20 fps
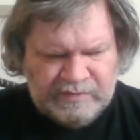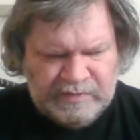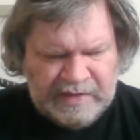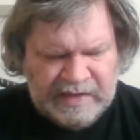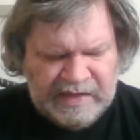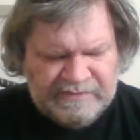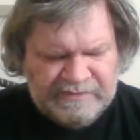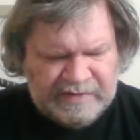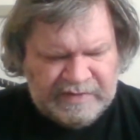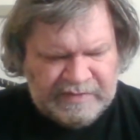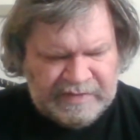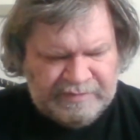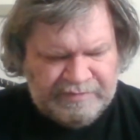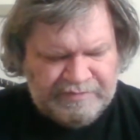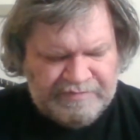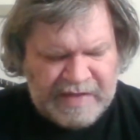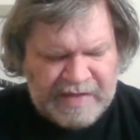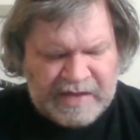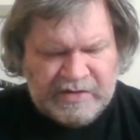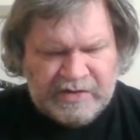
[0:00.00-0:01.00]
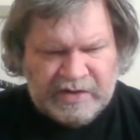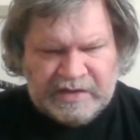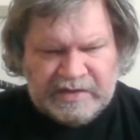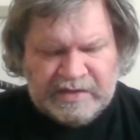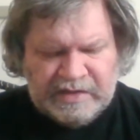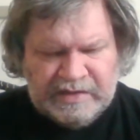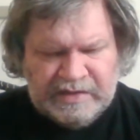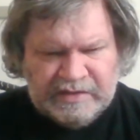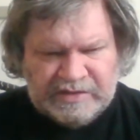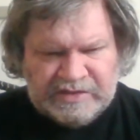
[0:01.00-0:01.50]
even better
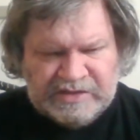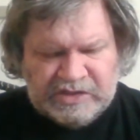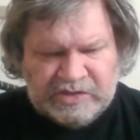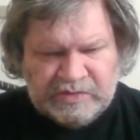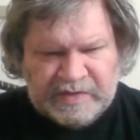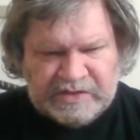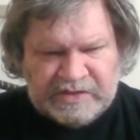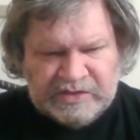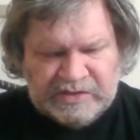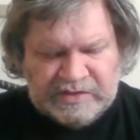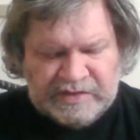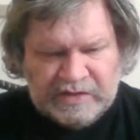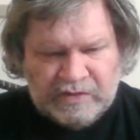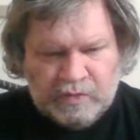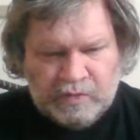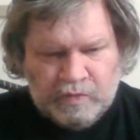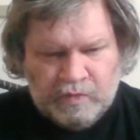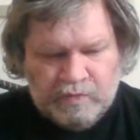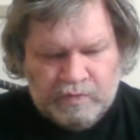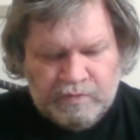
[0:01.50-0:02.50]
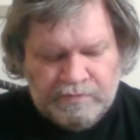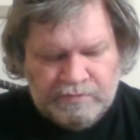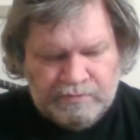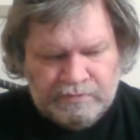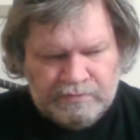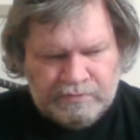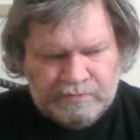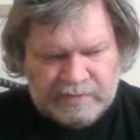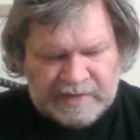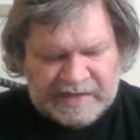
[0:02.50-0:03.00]
you know, situations in a
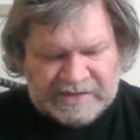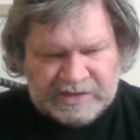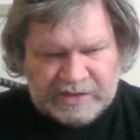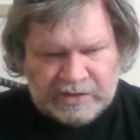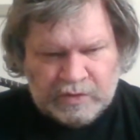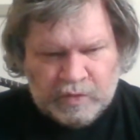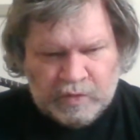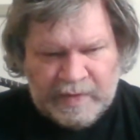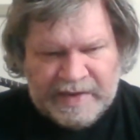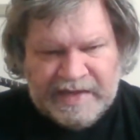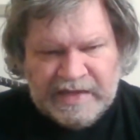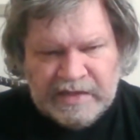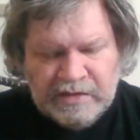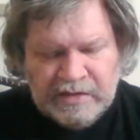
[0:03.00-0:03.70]
less than a week.